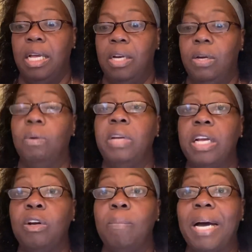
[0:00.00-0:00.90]
Don't
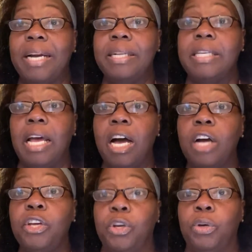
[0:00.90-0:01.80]
let nobody
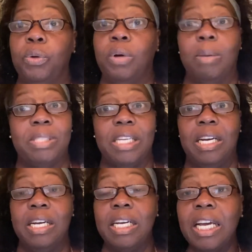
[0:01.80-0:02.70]
tell you, I'm
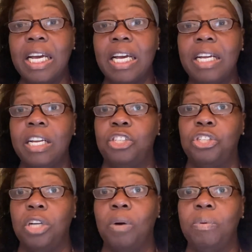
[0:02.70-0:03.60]
saying it again, that
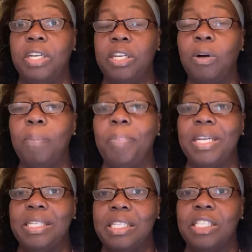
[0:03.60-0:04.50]
you don't need no
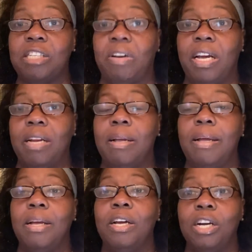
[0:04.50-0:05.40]
business credit,
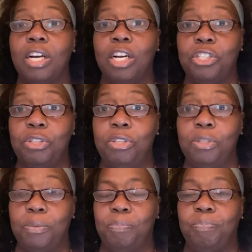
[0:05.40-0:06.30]
because you do.